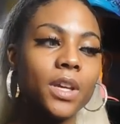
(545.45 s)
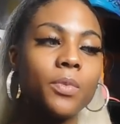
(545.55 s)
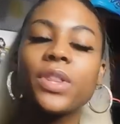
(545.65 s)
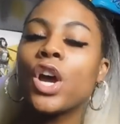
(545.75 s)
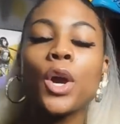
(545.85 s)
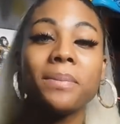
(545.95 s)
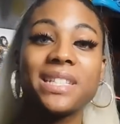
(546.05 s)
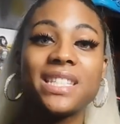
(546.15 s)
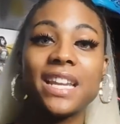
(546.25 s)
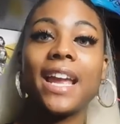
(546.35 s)
with her
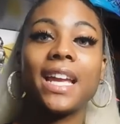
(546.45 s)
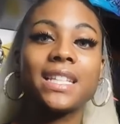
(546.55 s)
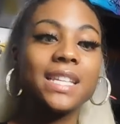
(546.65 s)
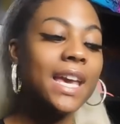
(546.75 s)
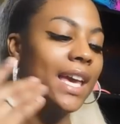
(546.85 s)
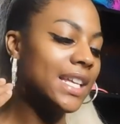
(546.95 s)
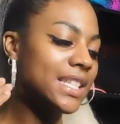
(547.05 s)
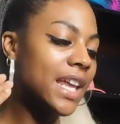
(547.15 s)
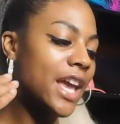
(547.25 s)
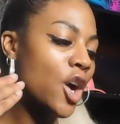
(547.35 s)
mistakes, it's
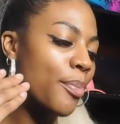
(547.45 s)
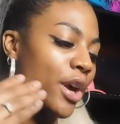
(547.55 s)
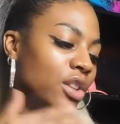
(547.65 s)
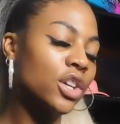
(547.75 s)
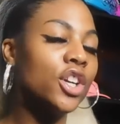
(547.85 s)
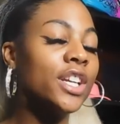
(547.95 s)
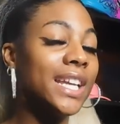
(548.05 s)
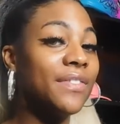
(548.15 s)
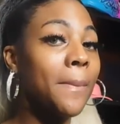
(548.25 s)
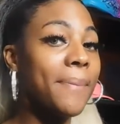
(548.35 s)
gonna help her learn
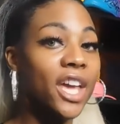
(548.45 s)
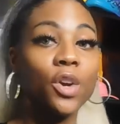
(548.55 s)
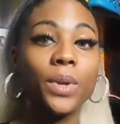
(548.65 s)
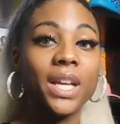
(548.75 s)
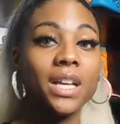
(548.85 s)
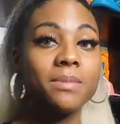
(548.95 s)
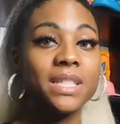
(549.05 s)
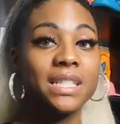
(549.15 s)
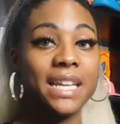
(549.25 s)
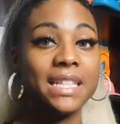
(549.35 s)
even better when it comes
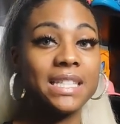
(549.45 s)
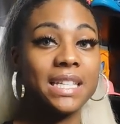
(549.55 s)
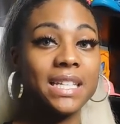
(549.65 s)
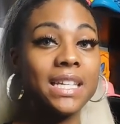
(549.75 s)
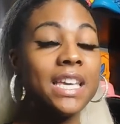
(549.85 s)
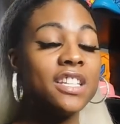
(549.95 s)
to dancing,